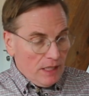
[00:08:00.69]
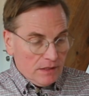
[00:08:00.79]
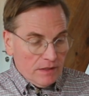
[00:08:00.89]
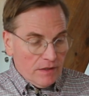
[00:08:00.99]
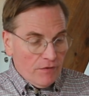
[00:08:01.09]

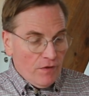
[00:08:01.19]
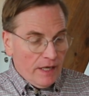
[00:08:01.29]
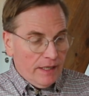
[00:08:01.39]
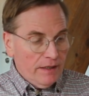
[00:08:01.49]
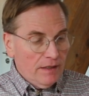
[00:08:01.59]
ways to
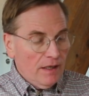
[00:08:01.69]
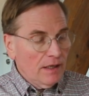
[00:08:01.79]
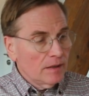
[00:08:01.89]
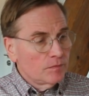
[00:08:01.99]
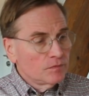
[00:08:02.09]
define it.
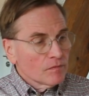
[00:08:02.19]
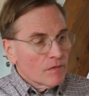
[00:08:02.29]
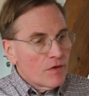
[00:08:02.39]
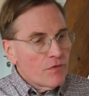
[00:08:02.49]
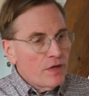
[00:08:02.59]
Um,
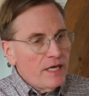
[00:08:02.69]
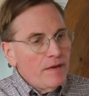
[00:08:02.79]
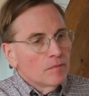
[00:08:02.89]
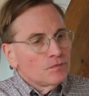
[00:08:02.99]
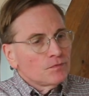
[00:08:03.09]

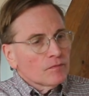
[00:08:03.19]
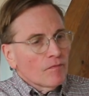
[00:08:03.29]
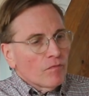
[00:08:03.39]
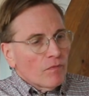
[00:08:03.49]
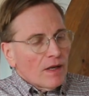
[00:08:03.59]
the,
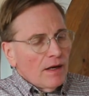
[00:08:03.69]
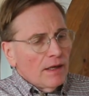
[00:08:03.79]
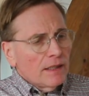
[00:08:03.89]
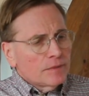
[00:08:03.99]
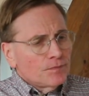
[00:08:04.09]

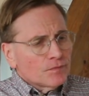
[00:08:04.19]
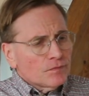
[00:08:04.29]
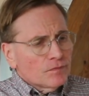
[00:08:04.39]
uh,